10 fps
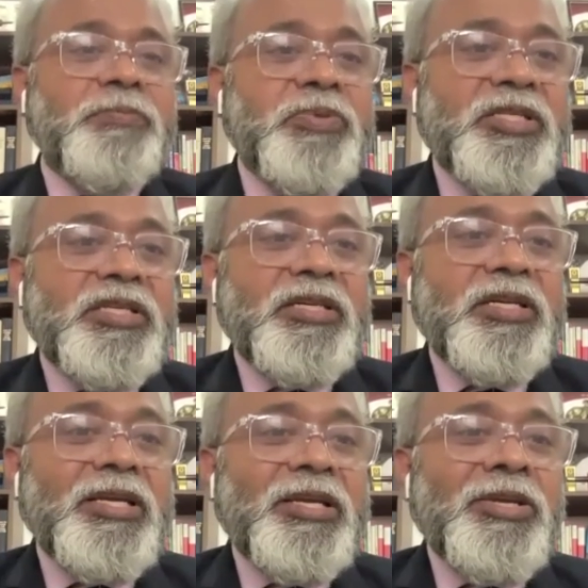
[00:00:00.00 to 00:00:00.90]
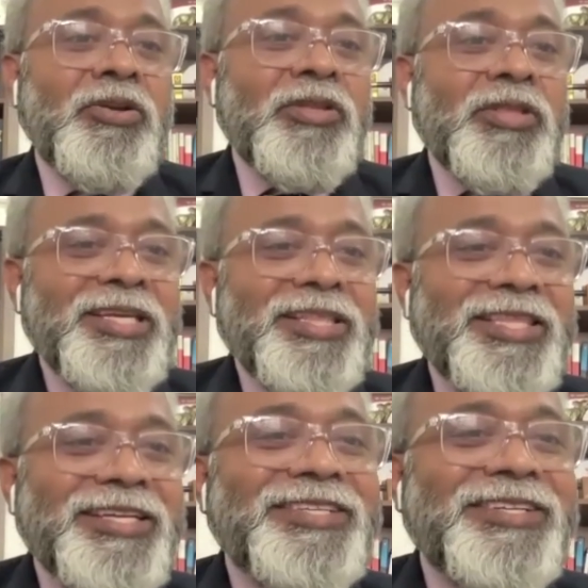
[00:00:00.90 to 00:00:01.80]
ships you know the,
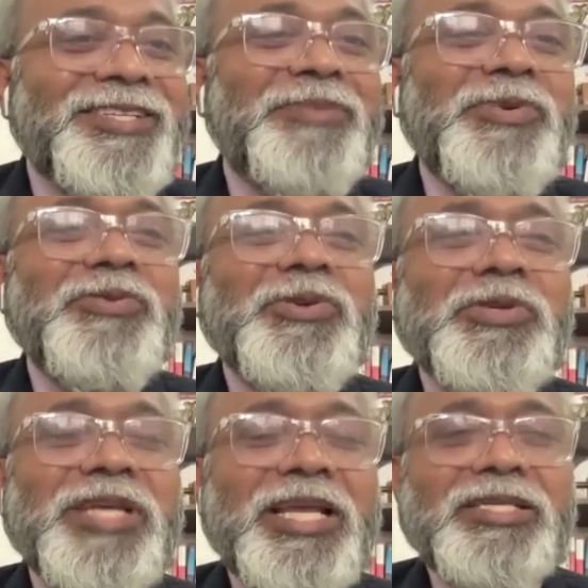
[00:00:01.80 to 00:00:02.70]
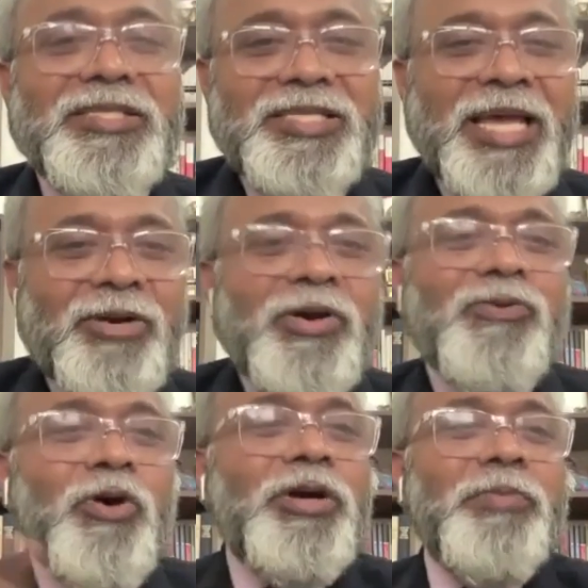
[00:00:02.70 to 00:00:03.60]
these are some of those legacies i know
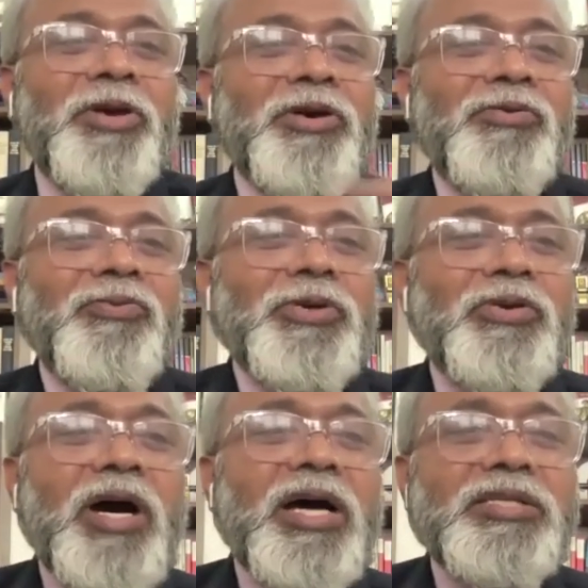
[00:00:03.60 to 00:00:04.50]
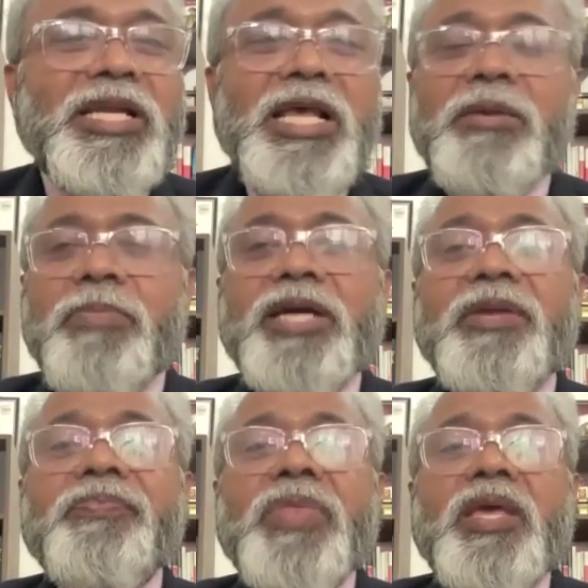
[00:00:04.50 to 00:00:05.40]
i've gone beyond what you asked
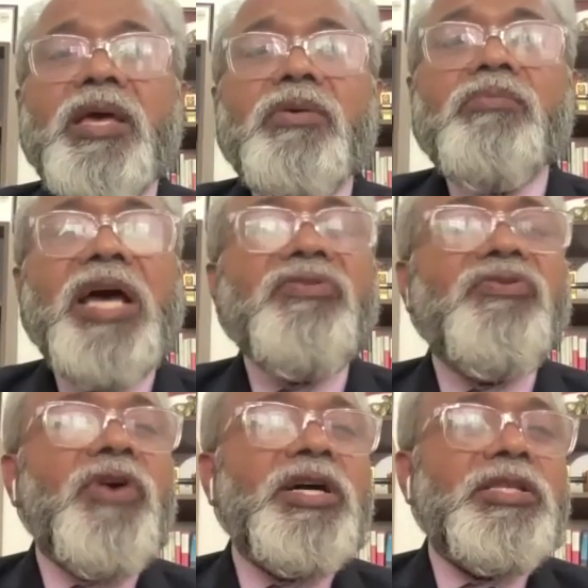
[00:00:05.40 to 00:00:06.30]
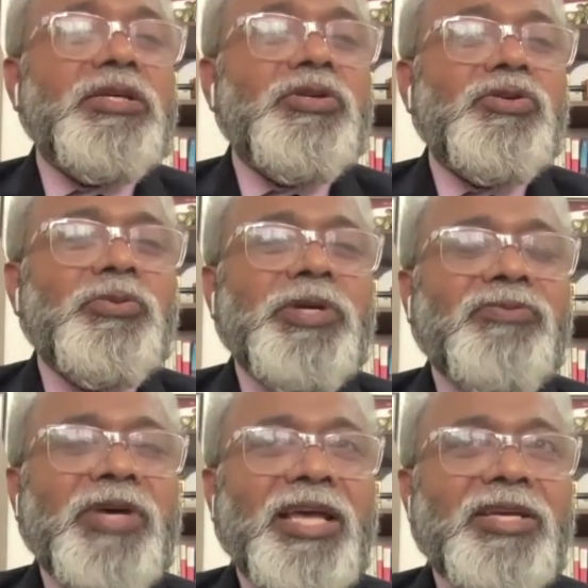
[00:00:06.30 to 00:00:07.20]
but my father used to
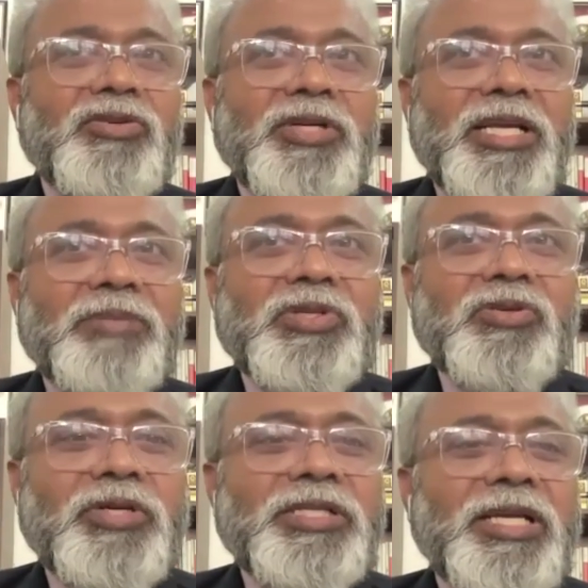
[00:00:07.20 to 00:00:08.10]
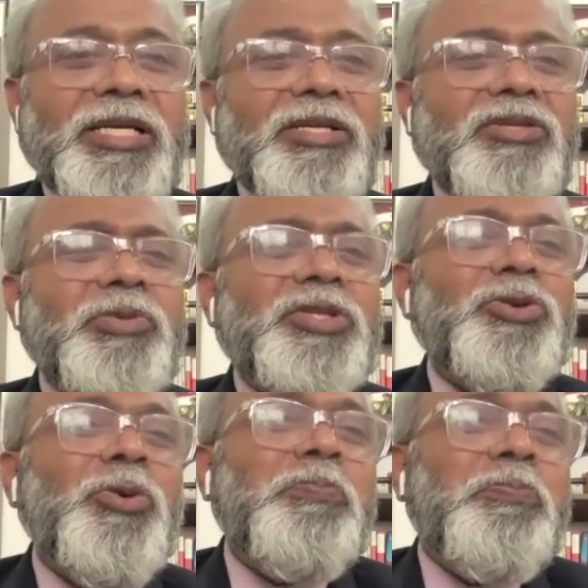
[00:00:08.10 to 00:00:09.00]
be when i used to tell him stories later used to be
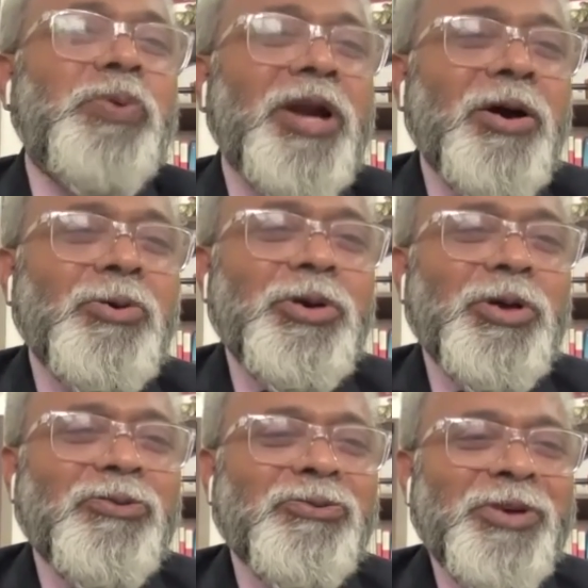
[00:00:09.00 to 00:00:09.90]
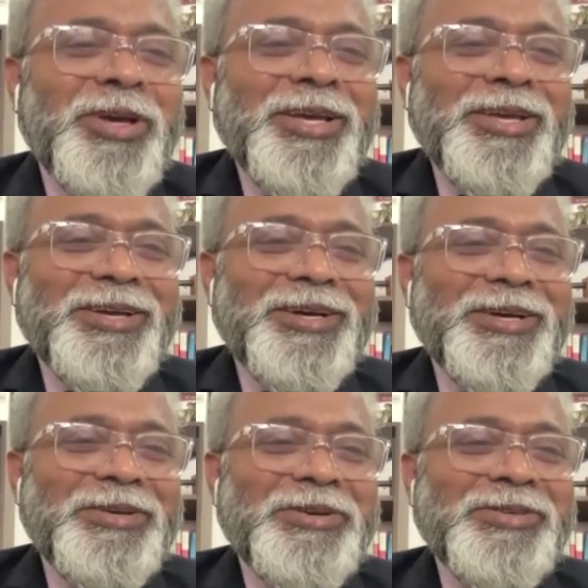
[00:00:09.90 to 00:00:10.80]
so proud of
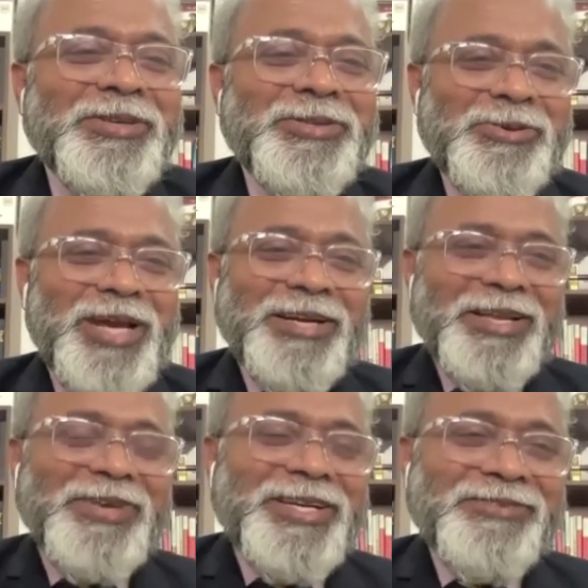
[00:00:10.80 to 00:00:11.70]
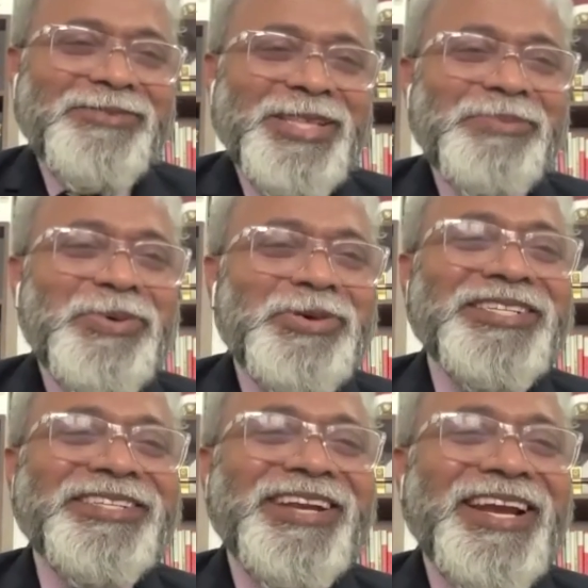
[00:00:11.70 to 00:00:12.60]
uh, you know so, so at, when when the book
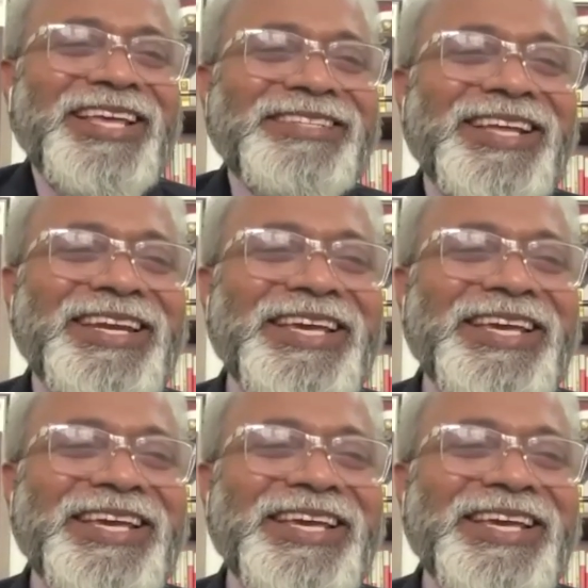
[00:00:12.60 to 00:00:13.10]
is released